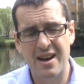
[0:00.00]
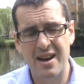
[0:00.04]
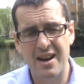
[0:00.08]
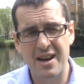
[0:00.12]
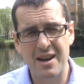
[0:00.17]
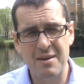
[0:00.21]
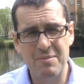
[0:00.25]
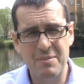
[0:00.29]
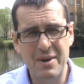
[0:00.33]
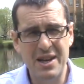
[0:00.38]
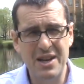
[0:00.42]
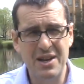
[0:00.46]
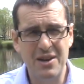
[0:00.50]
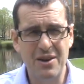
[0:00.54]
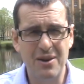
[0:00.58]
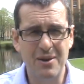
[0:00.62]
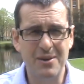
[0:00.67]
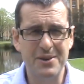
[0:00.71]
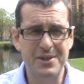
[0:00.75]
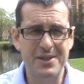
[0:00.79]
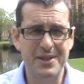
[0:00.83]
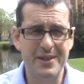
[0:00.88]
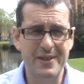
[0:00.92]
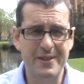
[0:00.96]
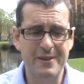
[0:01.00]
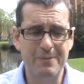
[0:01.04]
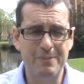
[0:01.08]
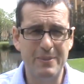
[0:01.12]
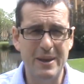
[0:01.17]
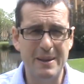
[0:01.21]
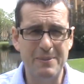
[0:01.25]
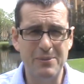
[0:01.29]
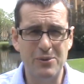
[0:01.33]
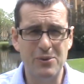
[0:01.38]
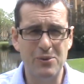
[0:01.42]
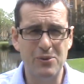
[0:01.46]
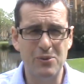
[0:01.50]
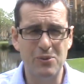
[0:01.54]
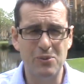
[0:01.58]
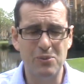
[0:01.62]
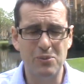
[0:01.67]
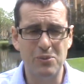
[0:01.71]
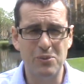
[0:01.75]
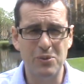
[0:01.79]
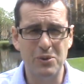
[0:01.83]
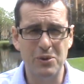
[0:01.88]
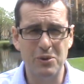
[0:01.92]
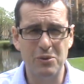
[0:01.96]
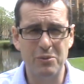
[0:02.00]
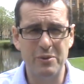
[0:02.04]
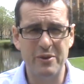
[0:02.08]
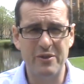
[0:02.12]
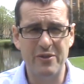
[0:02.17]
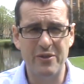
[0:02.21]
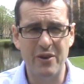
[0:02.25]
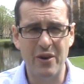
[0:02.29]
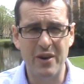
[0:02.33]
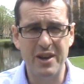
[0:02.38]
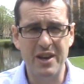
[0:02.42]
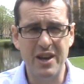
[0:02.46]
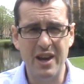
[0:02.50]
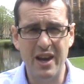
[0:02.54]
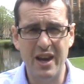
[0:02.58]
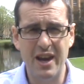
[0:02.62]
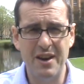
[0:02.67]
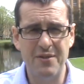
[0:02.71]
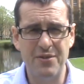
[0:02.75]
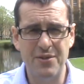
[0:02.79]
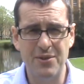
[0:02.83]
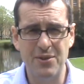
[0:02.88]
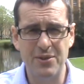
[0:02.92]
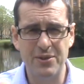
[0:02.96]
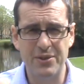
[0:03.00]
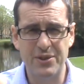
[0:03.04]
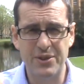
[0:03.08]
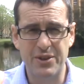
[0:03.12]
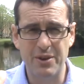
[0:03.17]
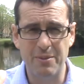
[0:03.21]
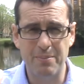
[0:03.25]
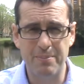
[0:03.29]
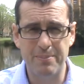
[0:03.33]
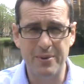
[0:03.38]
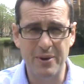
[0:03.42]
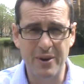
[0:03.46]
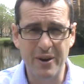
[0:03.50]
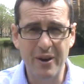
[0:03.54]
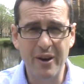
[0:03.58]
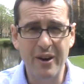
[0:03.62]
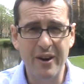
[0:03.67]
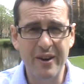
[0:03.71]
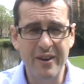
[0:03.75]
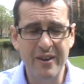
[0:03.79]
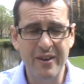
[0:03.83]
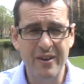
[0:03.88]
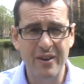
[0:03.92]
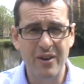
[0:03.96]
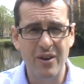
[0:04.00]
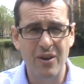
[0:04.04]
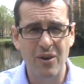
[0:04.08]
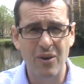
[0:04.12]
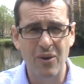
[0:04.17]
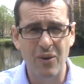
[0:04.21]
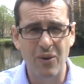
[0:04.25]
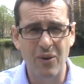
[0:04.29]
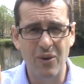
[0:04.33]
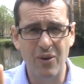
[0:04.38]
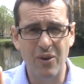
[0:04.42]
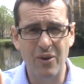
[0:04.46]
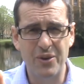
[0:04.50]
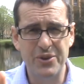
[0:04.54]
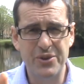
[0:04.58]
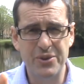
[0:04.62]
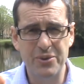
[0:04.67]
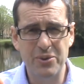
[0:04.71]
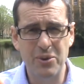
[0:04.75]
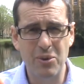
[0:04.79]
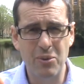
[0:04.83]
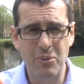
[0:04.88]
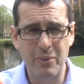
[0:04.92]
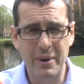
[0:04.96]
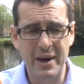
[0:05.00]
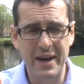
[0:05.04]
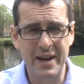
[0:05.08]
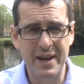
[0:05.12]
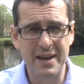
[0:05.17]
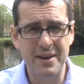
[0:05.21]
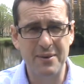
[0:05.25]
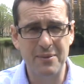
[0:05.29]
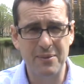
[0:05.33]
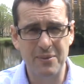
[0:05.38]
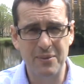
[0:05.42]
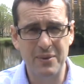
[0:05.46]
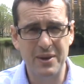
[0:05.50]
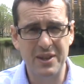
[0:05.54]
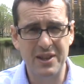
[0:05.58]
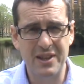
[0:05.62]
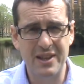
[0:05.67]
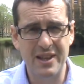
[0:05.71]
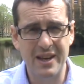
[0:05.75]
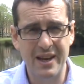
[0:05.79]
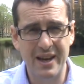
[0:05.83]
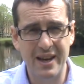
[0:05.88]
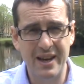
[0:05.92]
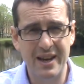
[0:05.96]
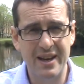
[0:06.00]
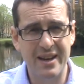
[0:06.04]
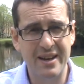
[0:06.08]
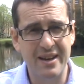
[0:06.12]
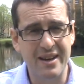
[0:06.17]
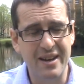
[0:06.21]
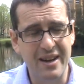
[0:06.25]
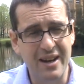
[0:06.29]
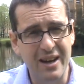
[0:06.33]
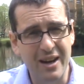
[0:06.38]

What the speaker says: In many cultures, people will be very careful to burn or do away with their